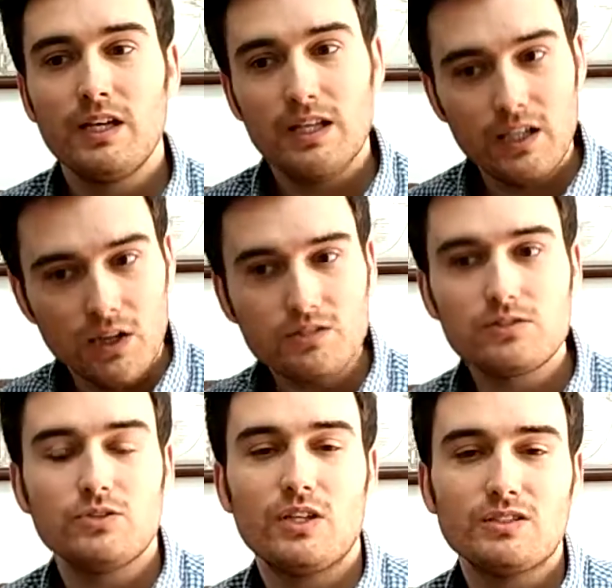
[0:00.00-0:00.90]
He
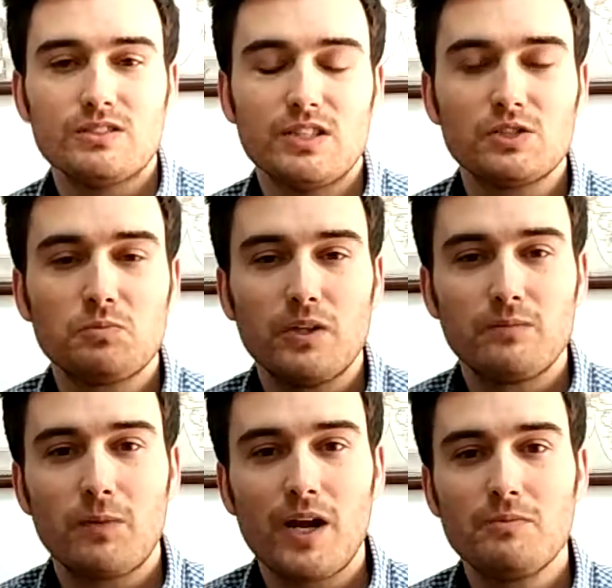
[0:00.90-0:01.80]
also does this,
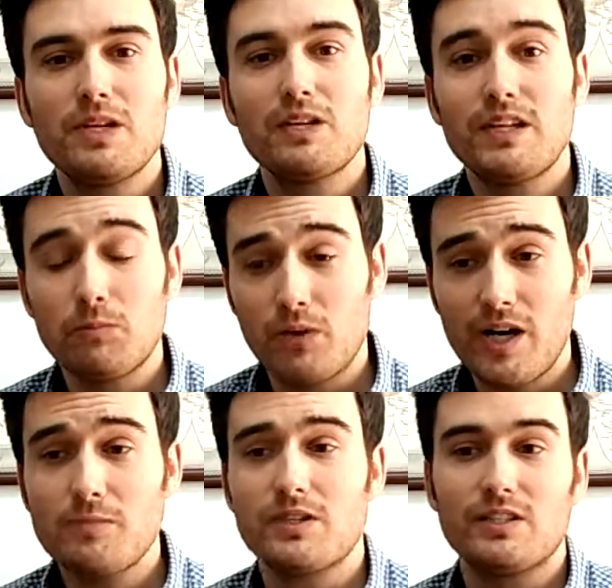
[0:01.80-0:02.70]
but he
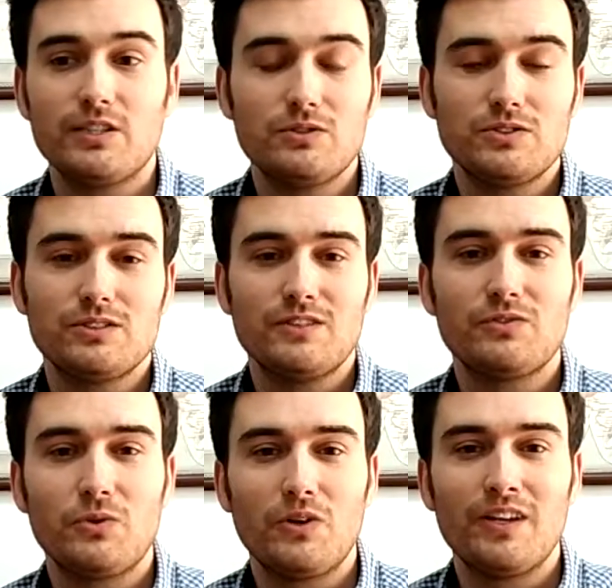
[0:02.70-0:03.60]
primarily uses it
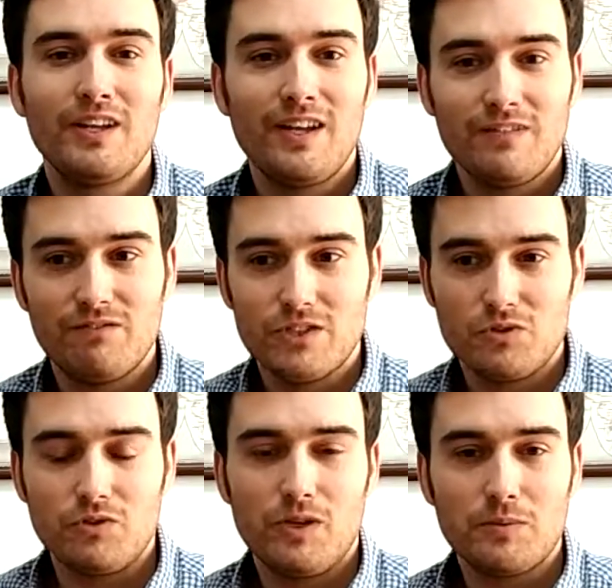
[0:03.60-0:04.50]
for
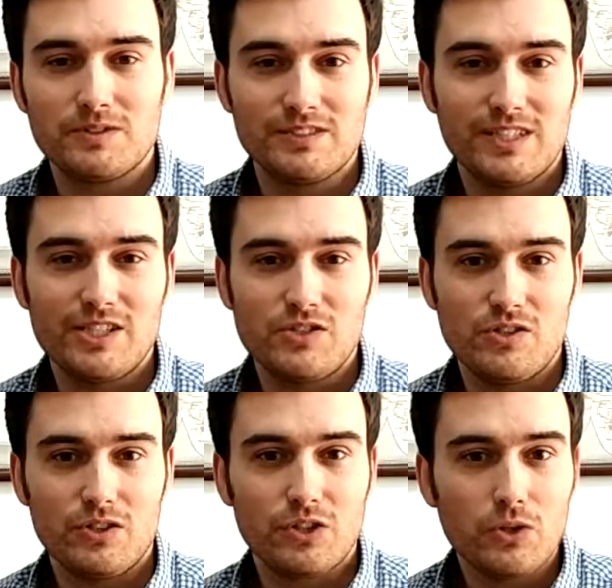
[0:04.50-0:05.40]
visual representation
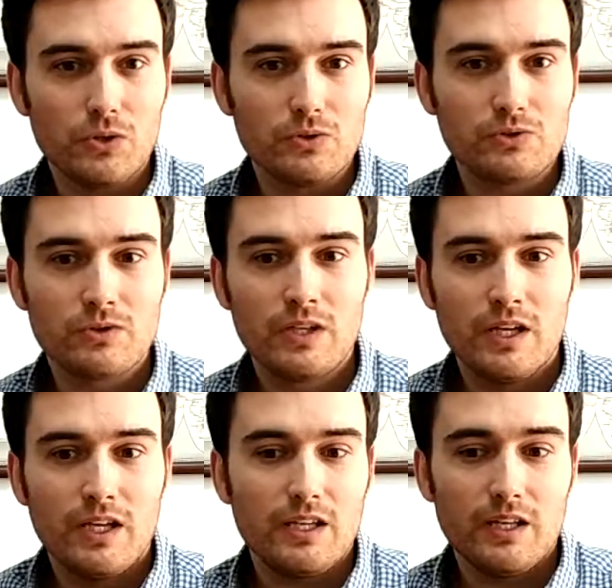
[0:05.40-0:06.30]
of their goals.
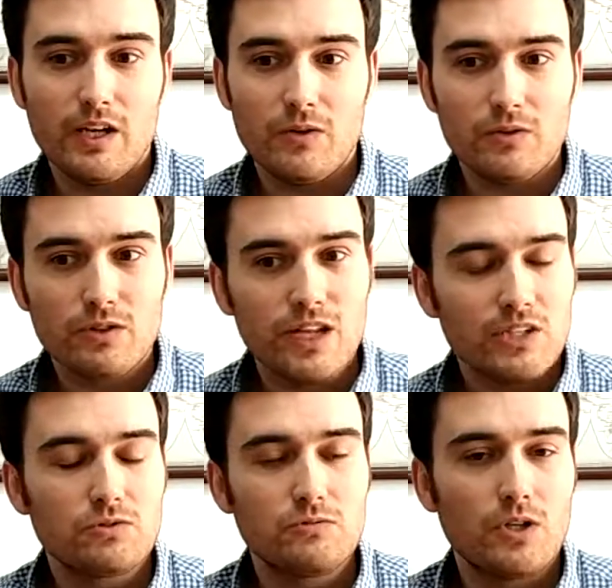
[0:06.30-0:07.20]
Now,
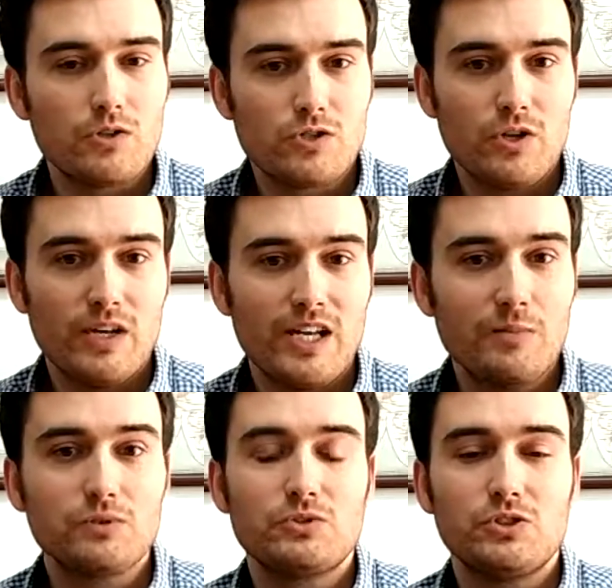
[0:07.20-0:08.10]
Classroom Dojo
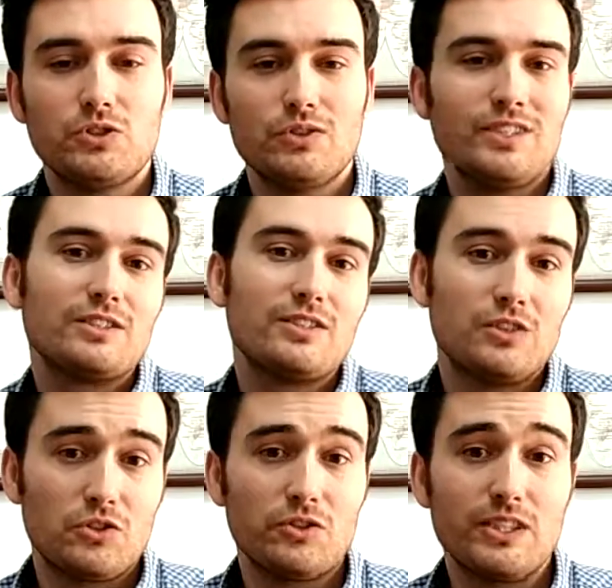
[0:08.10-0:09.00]
enables you to do this
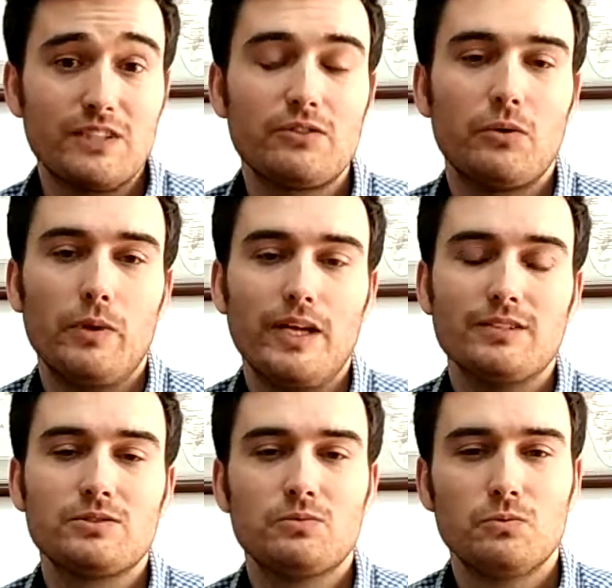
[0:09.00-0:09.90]
in 3 different
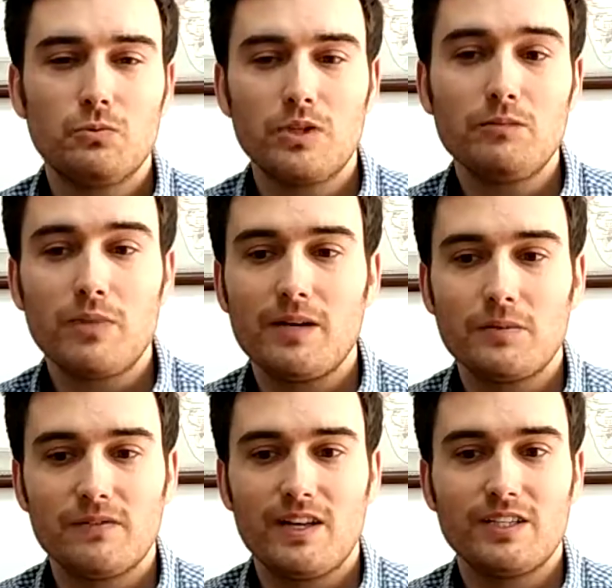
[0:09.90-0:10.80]
ways. 1, by
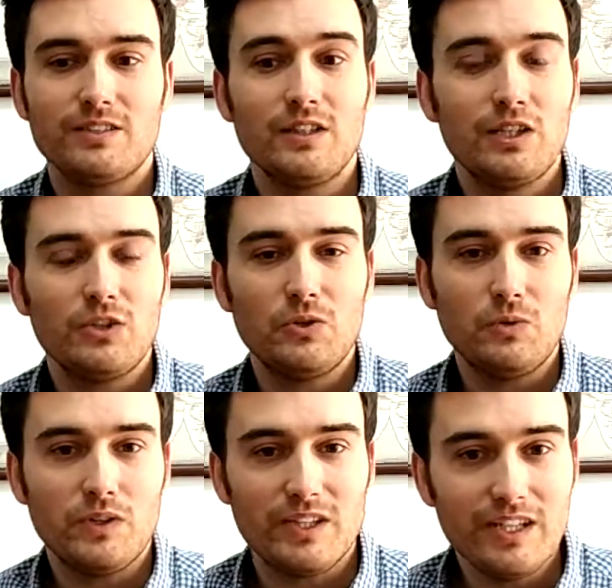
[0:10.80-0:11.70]
providing you
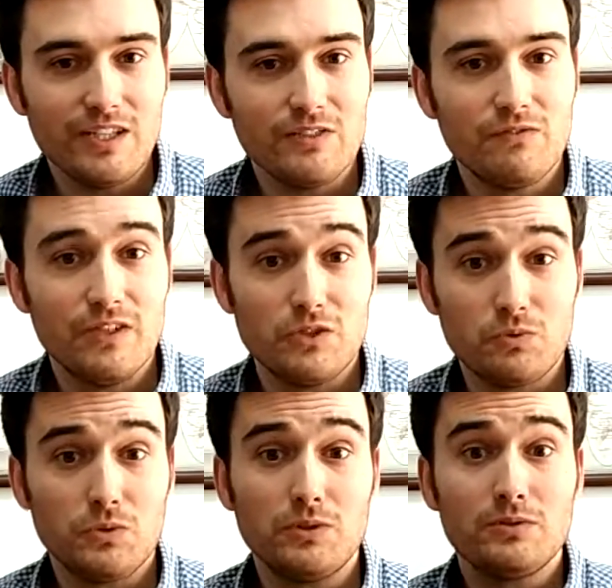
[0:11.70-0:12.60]
with
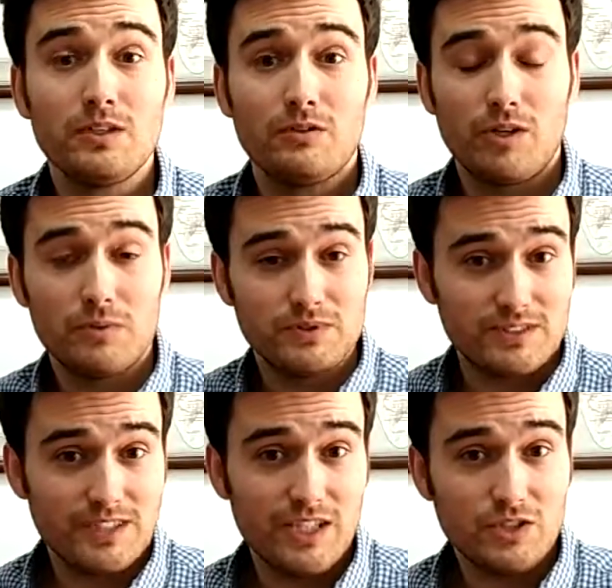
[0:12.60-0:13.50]
individual
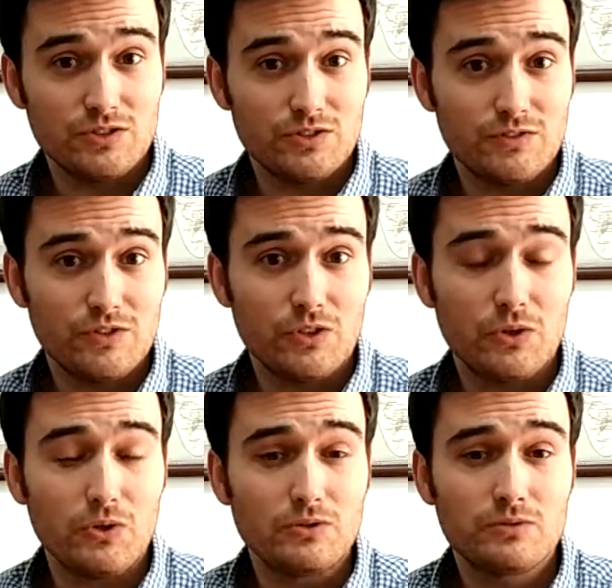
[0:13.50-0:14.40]
representations of your
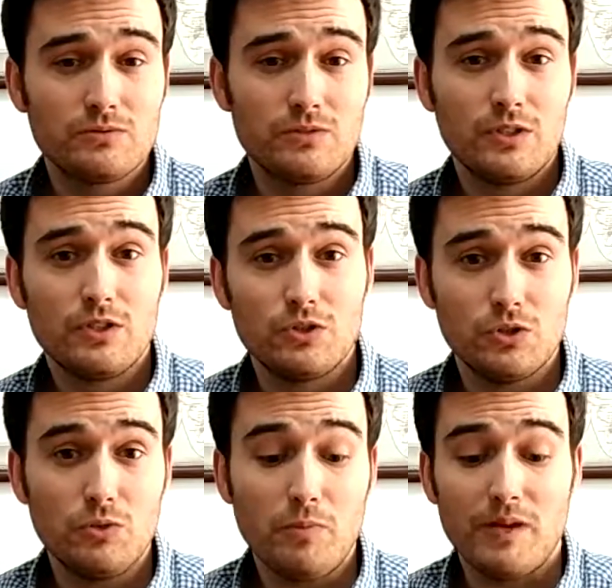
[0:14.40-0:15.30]
goals.
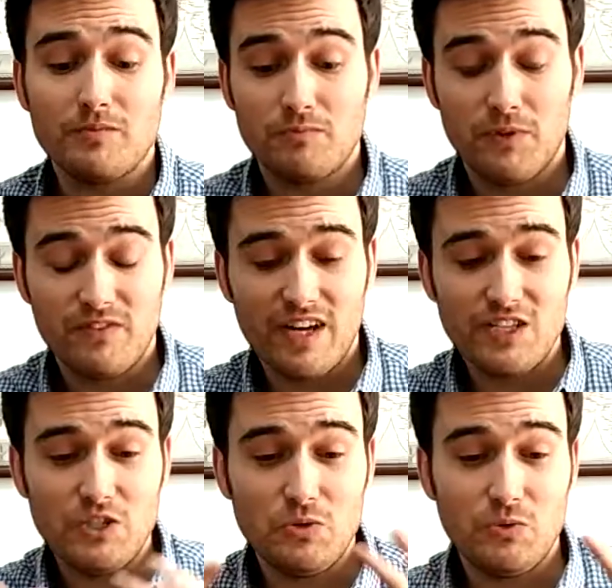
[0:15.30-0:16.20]
2, by
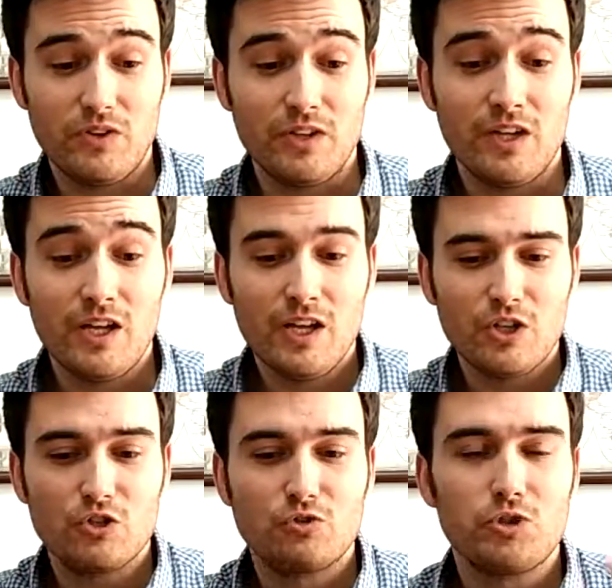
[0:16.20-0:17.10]
providing you with a
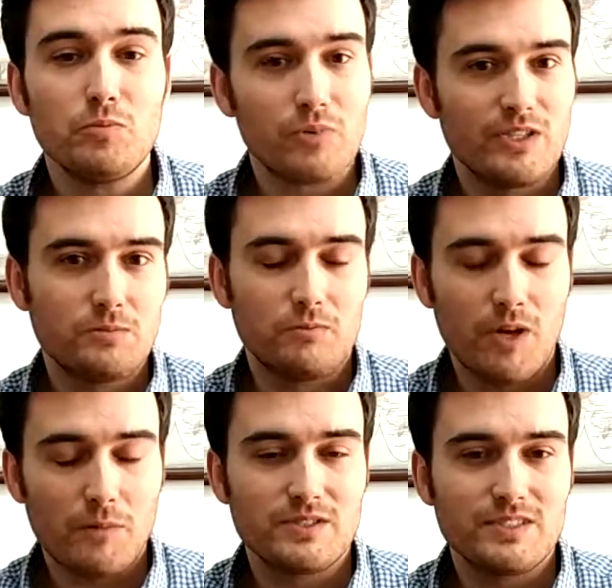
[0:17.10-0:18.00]
group
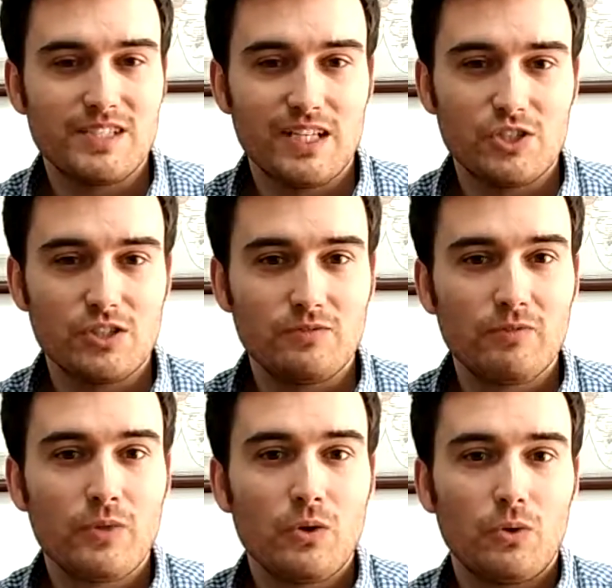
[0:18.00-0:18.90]
representation,
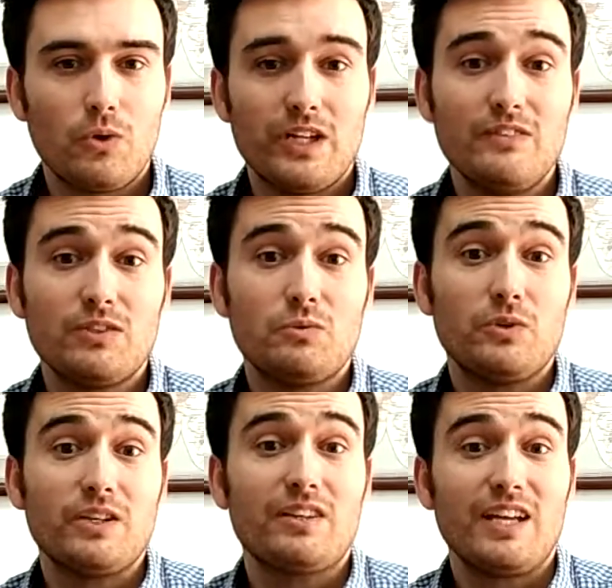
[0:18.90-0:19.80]
or even
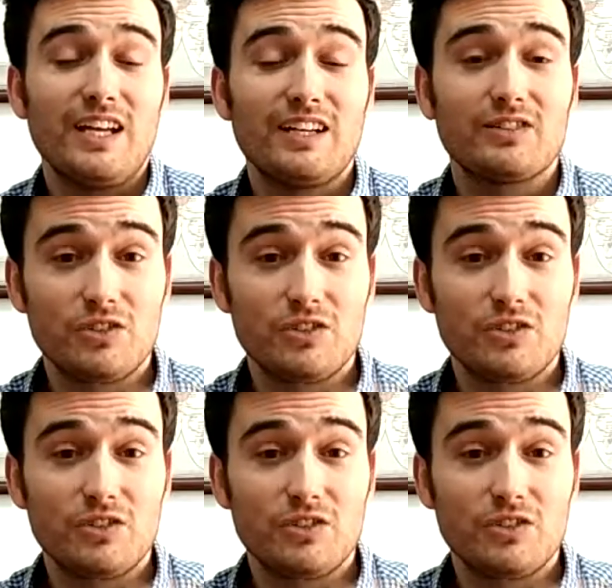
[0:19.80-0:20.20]
with a